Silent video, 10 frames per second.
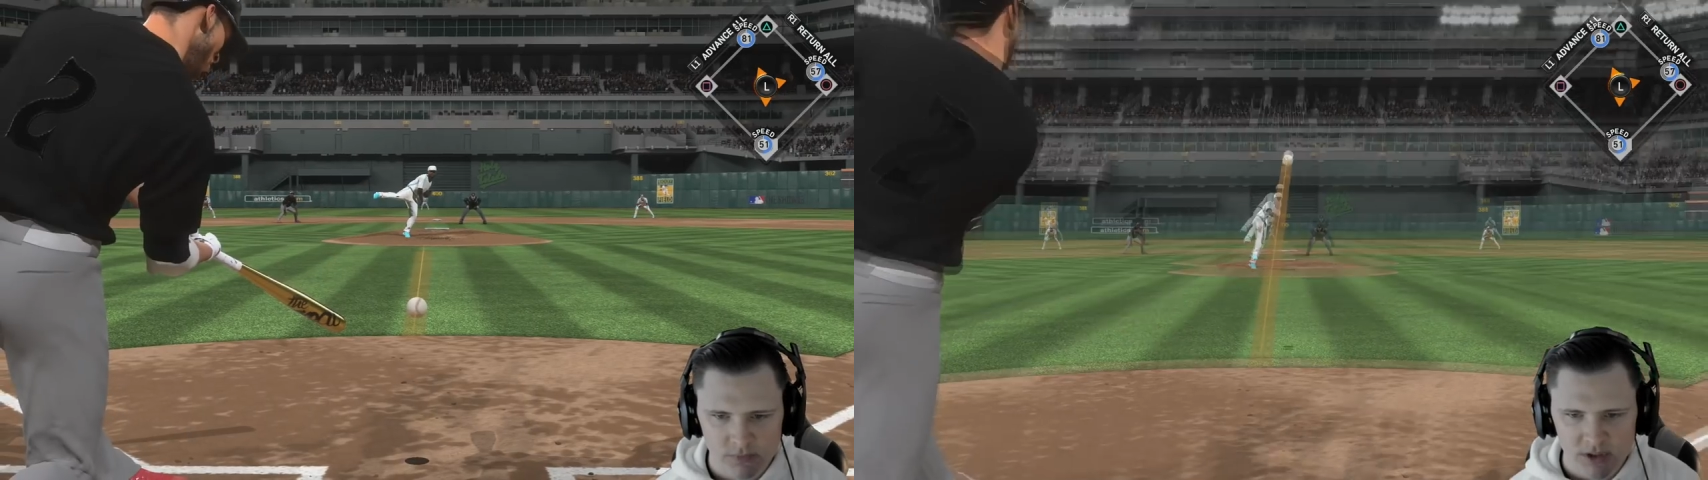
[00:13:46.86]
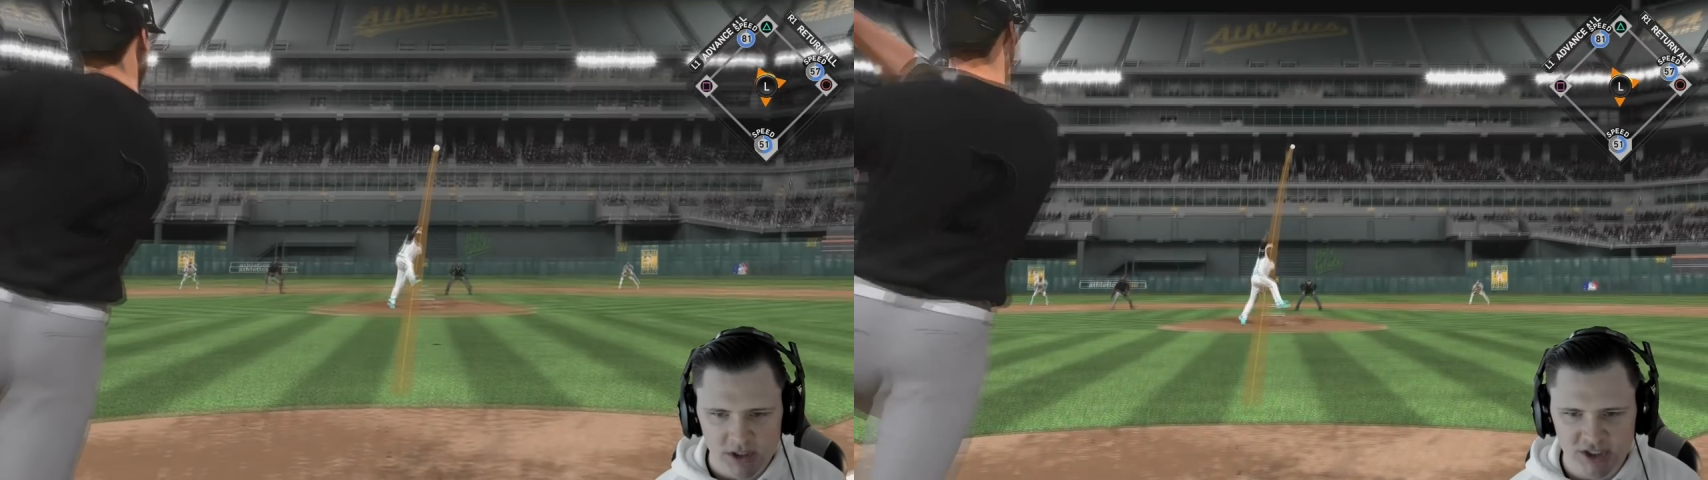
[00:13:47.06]

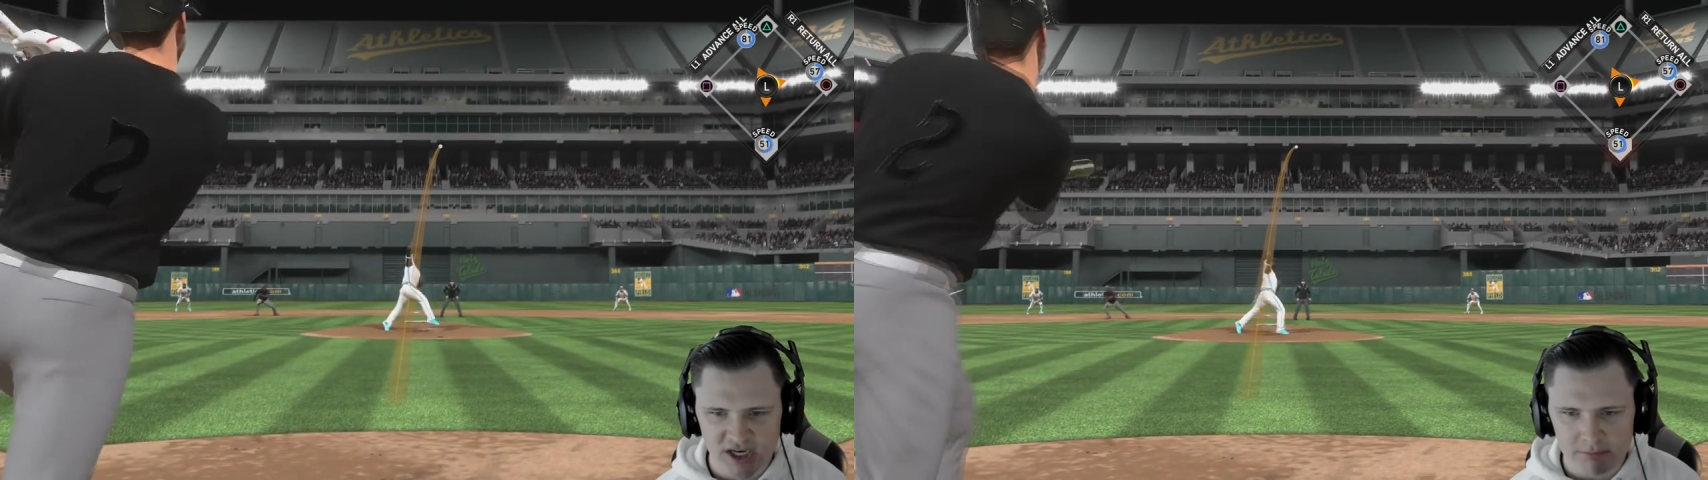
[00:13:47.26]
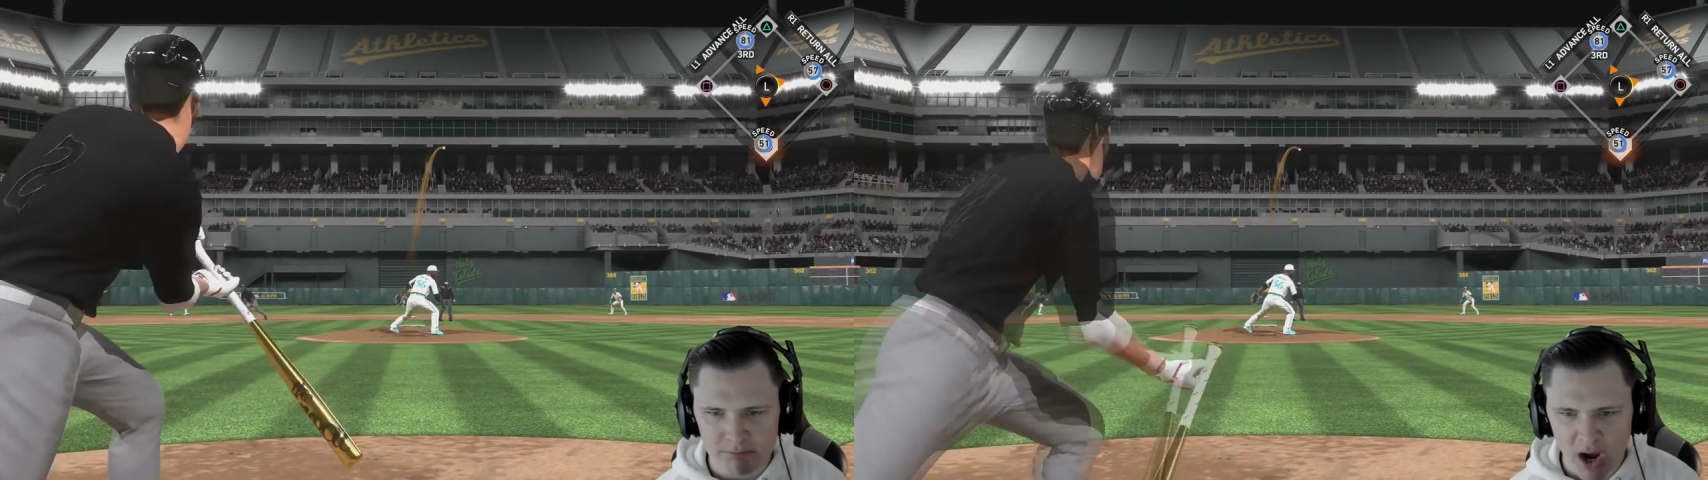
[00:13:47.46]

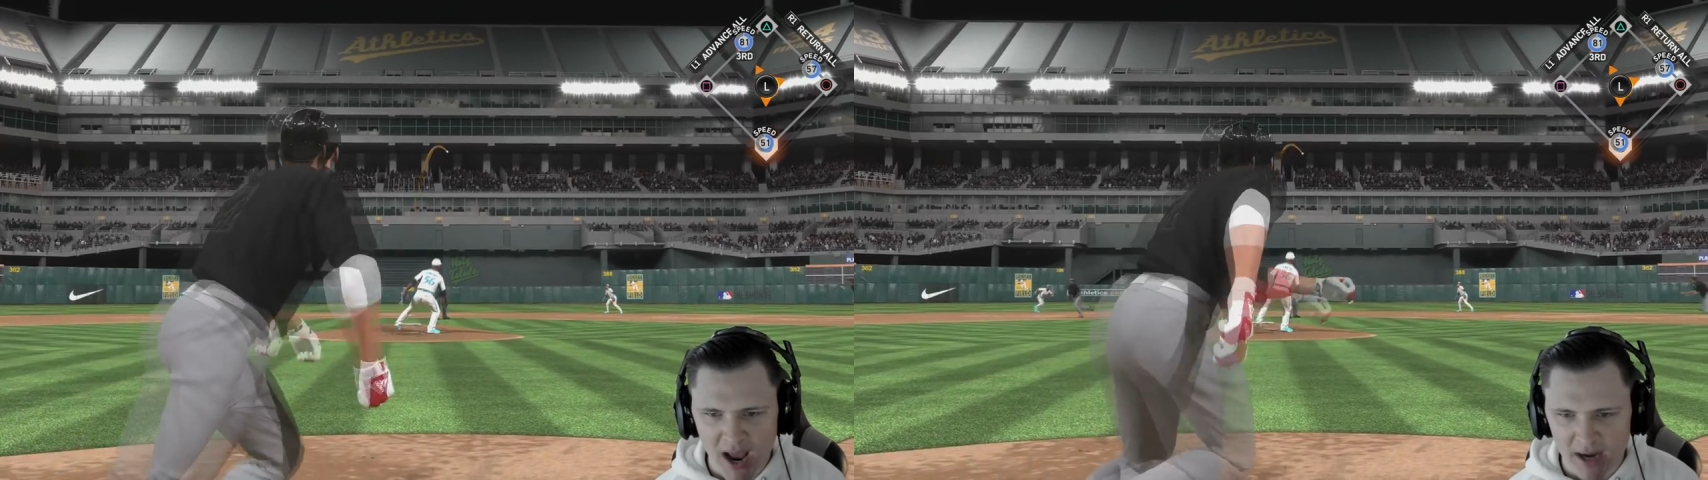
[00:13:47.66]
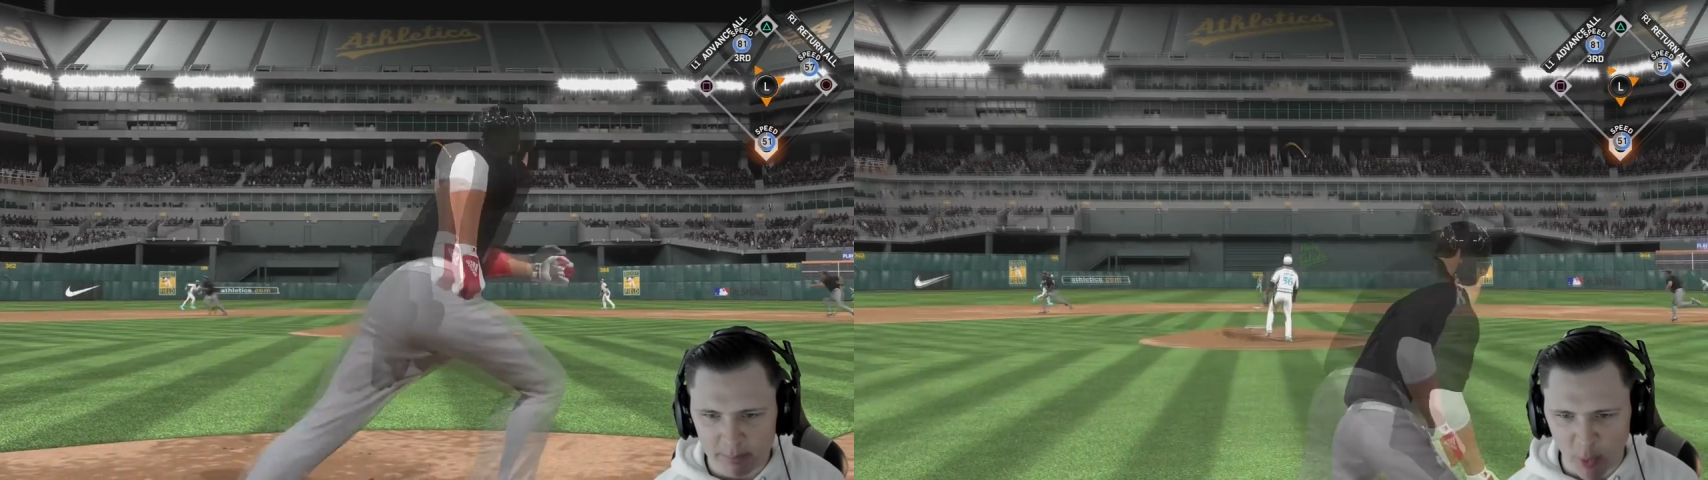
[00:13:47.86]
Simba,
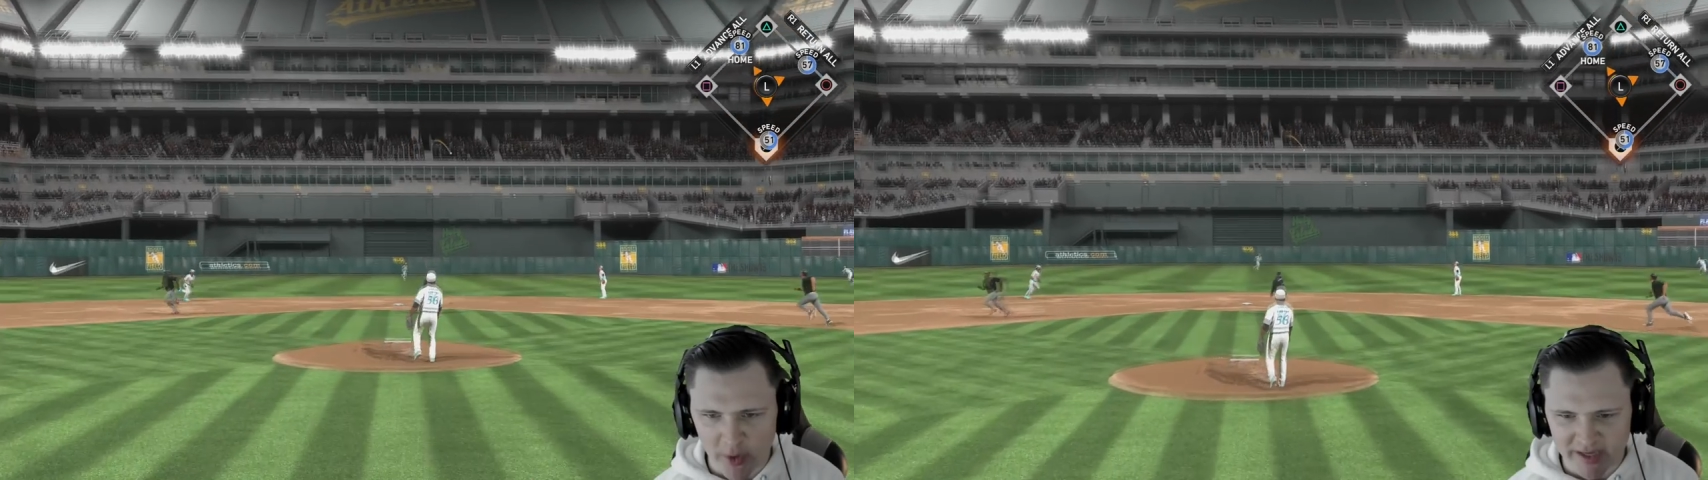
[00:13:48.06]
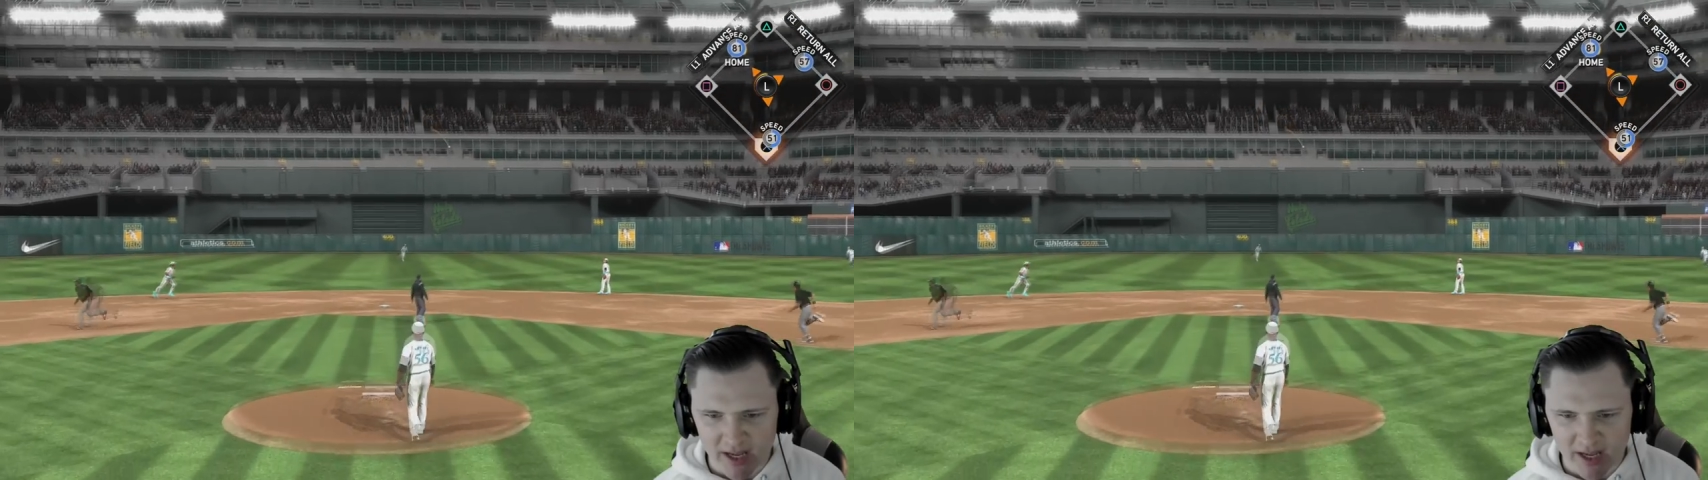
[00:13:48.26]
attaboy,